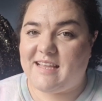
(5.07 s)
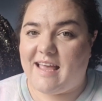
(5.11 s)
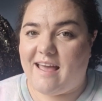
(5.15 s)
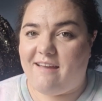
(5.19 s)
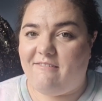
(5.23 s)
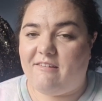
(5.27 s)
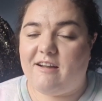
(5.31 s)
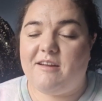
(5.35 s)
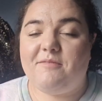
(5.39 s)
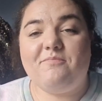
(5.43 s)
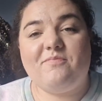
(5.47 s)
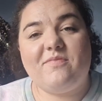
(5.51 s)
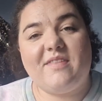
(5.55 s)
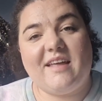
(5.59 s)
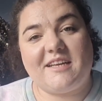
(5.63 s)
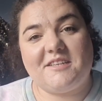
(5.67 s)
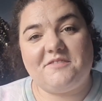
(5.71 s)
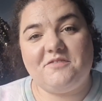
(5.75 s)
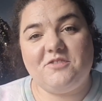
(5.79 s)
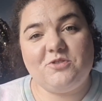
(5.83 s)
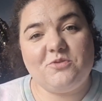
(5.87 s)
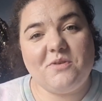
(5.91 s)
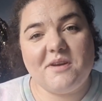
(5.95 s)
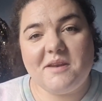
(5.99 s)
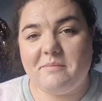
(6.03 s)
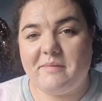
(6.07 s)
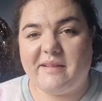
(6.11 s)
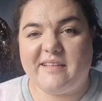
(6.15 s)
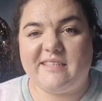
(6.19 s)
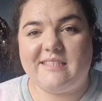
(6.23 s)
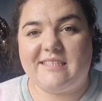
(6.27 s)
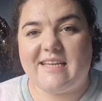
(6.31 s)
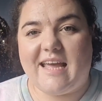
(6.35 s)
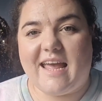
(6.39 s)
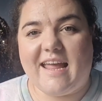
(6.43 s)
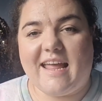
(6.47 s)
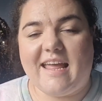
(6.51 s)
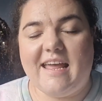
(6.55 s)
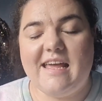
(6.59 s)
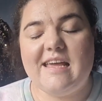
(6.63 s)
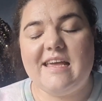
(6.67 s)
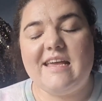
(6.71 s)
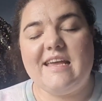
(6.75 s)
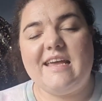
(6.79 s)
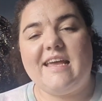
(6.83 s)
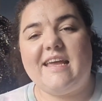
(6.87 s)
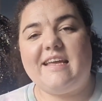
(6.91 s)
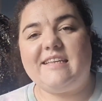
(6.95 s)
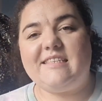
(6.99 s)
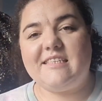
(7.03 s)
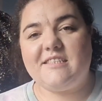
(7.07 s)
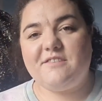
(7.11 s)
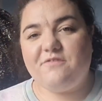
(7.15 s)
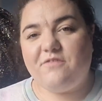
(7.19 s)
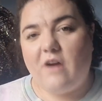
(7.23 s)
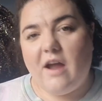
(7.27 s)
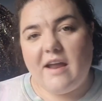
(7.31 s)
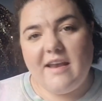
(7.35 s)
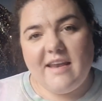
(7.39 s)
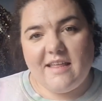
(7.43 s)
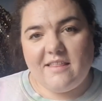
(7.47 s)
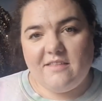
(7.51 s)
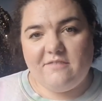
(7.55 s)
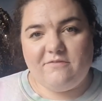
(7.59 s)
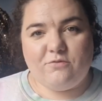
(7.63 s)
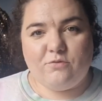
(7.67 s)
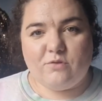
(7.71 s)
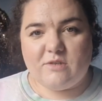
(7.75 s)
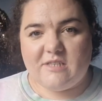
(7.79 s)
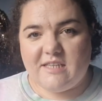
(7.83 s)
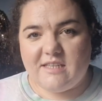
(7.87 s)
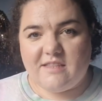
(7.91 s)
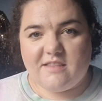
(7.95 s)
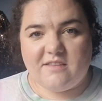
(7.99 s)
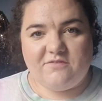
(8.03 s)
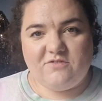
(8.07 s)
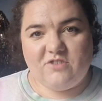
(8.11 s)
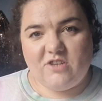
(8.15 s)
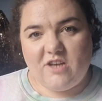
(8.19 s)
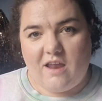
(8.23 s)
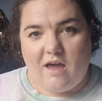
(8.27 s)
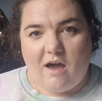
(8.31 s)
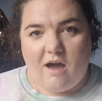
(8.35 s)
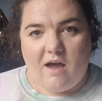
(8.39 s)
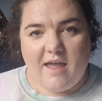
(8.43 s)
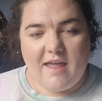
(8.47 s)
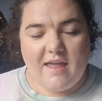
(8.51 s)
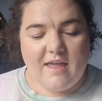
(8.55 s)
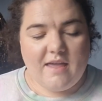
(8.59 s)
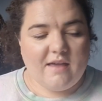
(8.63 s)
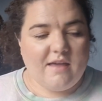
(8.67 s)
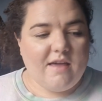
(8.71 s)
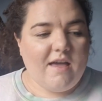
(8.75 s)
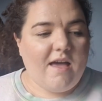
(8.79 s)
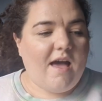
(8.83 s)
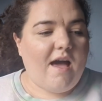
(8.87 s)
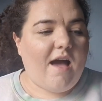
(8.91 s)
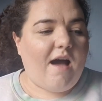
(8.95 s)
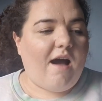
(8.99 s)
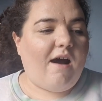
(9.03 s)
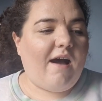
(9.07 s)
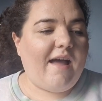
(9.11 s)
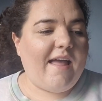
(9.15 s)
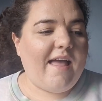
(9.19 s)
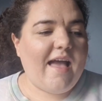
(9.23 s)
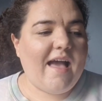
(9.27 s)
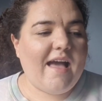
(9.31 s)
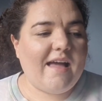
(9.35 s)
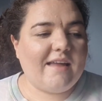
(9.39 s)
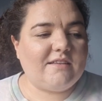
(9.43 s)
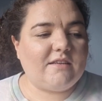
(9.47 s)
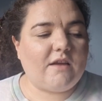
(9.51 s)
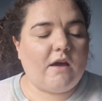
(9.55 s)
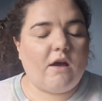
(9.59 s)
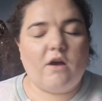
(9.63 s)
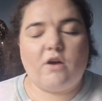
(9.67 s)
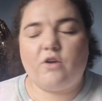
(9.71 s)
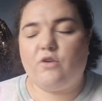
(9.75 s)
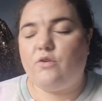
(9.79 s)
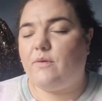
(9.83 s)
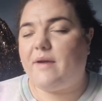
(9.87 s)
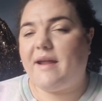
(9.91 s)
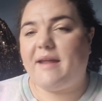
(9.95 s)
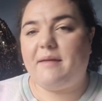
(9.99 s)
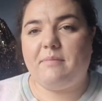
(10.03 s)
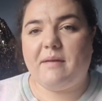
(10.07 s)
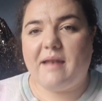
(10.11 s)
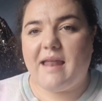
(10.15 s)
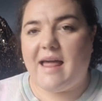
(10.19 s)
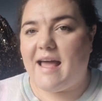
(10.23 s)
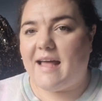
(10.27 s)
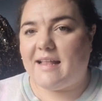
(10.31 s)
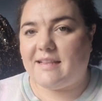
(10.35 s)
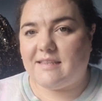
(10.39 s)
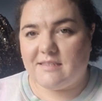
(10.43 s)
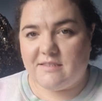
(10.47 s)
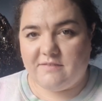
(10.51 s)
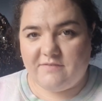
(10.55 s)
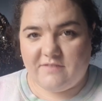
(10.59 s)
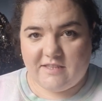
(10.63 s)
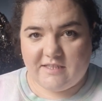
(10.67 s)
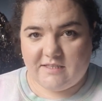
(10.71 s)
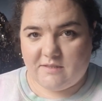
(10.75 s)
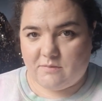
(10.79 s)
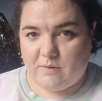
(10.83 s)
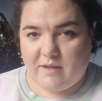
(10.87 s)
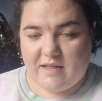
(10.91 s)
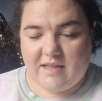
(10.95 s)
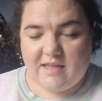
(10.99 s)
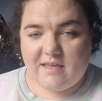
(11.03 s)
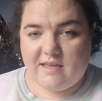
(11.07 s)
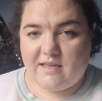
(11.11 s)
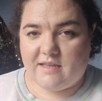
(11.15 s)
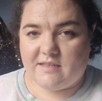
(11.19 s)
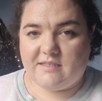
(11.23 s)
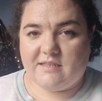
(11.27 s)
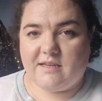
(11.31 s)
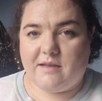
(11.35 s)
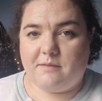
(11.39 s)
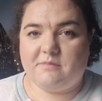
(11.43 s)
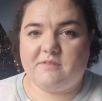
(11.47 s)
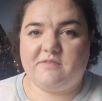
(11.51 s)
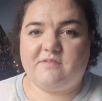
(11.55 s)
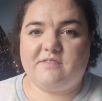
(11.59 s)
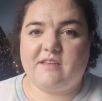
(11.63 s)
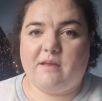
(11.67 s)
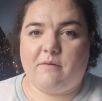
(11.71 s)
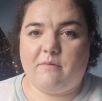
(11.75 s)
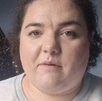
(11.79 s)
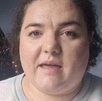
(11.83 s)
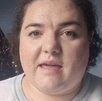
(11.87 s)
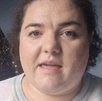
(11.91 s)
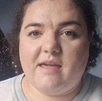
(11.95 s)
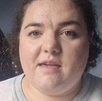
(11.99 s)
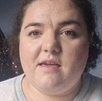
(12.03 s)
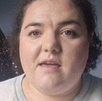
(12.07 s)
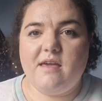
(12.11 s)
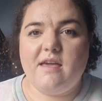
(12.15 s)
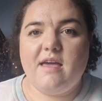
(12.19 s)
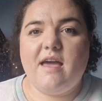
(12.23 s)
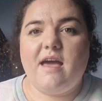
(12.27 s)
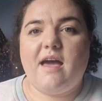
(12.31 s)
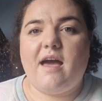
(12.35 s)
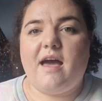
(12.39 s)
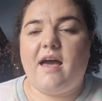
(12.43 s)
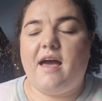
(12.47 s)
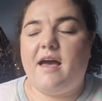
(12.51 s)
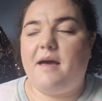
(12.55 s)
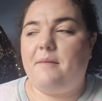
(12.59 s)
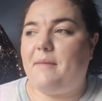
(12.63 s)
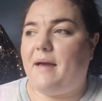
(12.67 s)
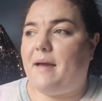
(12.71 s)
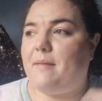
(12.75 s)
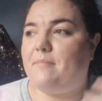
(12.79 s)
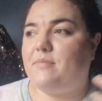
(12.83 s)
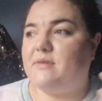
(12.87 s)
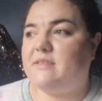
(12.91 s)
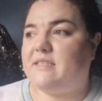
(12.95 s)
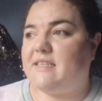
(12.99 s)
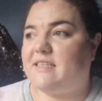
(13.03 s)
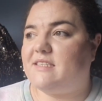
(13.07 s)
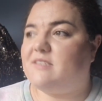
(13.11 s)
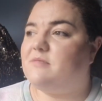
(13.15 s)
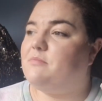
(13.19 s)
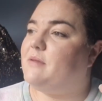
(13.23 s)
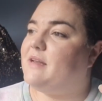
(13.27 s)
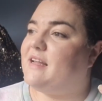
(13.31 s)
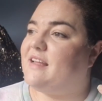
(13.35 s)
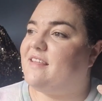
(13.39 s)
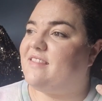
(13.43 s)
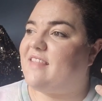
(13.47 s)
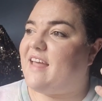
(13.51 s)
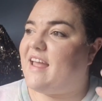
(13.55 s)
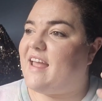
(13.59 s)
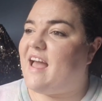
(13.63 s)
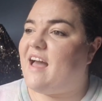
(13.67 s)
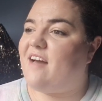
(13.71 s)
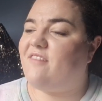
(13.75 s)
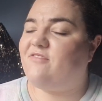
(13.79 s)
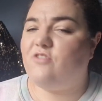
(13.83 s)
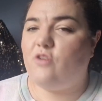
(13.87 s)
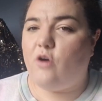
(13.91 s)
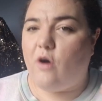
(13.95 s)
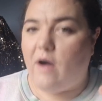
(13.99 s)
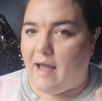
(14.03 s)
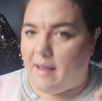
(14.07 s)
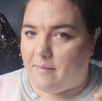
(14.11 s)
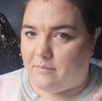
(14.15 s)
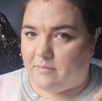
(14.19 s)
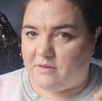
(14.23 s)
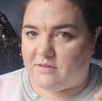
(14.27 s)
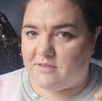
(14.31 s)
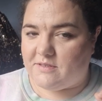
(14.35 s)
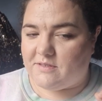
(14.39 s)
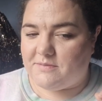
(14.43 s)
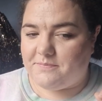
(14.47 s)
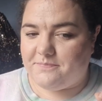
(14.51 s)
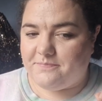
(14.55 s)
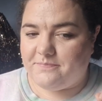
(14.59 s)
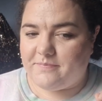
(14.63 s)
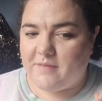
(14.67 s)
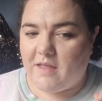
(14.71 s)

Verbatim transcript: Sarah. Thanks for joining me today. It is Friday the 14th of July. I had great plans for this week in terms of sewing, and predictably they have not happened.